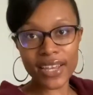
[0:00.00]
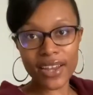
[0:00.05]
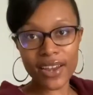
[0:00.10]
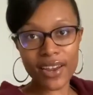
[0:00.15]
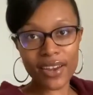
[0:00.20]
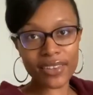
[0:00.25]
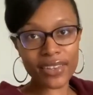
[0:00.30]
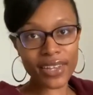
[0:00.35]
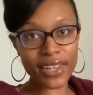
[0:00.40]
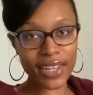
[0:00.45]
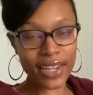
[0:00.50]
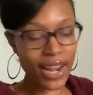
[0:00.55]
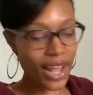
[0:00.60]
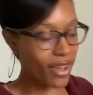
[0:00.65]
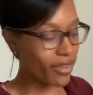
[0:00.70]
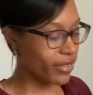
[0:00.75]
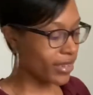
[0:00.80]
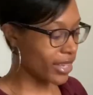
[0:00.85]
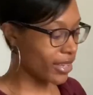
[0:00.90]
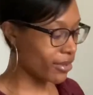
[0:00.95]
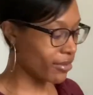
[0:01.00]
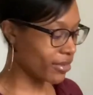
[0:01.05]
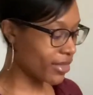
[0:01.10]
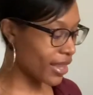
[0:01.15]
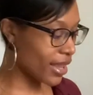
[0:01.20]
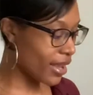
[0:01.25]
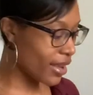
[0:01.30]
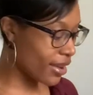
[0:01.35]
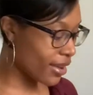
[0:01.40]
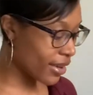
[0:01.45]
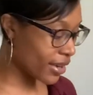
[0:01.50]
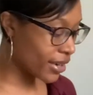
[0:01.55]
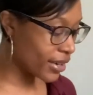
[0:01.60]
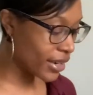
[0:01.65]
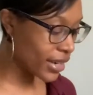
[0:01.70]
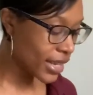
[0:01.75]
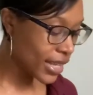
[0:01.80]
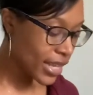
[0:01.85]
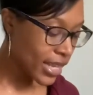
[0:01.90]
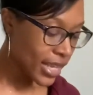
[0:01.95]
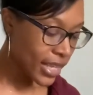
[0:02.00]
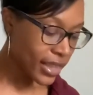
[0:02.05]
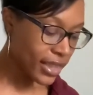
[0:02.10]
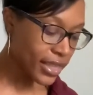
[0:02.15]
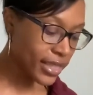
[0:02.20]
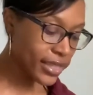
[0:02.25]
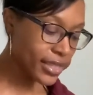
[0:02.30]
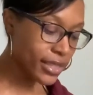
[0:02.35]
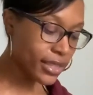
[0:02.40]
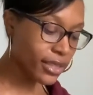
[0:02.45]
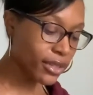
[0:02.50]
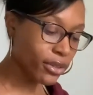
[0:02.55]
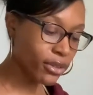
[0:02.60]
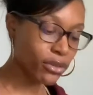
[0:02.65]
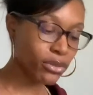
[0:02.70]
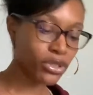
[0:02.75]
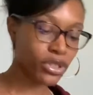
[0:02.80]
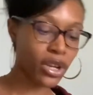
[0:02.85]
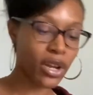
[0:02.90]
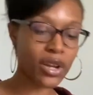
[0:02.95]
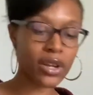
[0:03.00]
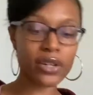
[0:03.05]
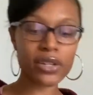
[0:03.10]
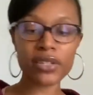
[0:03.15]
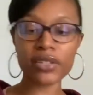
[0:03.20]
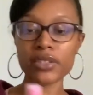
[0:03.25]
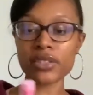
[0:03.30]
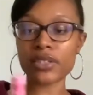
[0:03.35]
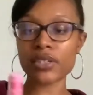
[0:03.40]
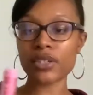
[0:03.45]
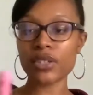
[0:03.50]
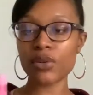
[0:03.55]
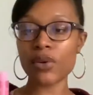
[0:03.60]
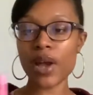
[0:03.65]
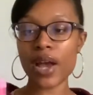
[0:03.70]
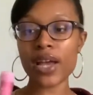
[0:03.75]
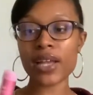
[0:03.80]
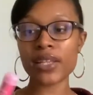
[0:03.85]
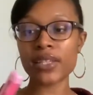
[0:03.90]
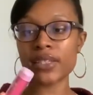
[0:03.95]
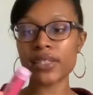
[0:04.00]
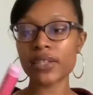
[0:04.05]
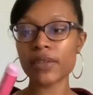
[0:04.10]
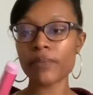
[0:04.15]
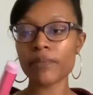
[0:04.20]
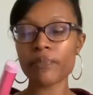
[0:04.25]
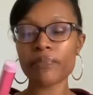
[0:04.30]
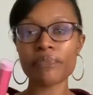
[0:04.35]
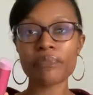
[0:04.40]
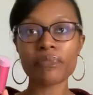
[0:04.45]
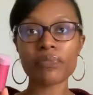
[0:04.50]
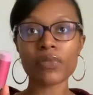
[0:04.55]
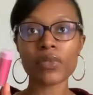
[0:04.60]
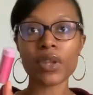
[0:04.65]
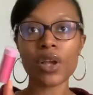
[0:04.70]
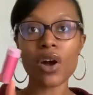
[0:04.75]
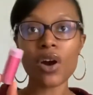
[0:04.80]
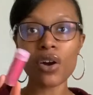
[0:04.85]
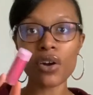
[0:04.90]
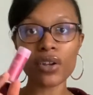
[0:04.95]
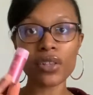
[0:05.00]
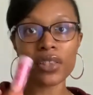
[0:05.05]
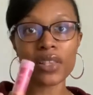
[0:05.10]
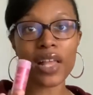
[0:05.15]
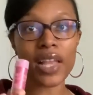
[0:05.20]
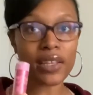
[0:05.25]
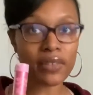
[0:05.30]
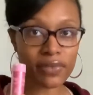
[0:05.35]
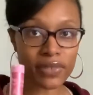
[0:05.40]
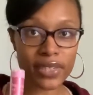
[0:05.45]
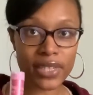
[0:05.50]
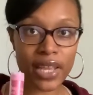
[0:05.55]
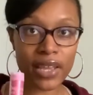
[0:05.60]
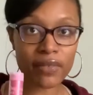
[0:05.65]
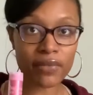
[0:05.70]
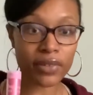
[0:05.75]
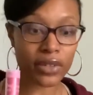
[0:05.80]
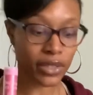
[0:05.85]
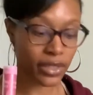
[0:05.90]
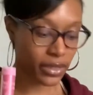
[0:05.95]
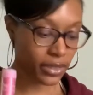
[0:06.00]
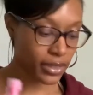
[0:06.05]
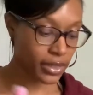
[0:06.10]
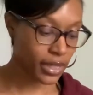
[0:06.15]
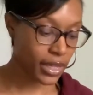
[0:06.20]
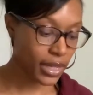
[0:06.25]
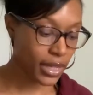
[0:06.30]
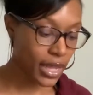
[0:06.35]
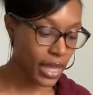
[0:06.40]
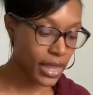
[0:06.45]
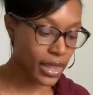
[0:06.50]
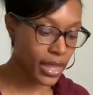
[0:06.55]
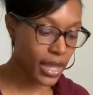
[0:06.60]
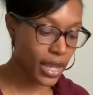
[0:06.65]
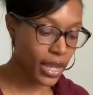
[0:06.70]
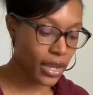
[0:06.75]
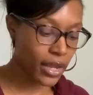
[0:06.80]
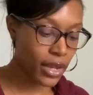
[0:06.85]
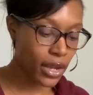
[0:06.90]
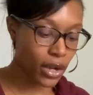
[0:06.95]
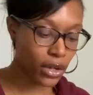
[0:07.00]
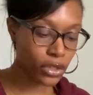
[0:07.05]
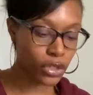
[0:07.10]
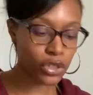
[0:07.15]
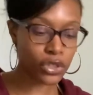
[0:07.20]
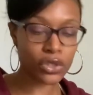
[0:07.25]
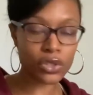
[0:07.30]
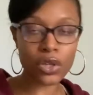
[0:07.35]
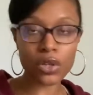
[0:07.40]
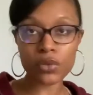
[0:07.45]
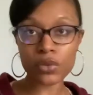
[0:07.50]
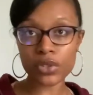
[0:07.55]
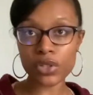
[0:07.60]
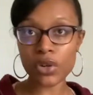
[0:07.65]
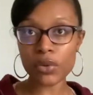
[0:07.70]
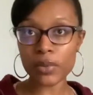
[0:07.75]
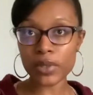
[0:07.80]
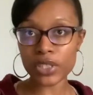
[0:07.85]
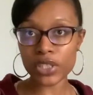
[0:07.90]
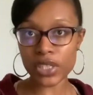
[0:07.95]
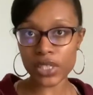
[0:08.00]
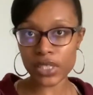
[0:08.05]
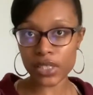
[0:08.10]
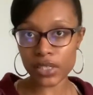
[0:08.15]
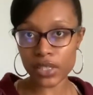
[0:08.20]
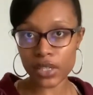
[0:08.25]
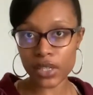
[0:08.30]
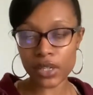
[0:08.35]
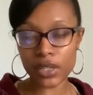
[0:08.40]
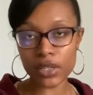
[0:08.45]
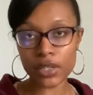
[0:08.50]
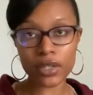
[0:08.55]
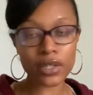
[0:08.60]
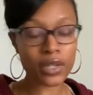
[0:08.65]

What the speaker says: Look at how cute they are. These little jars, you guys, are lifesavers. Like, they are so much easier,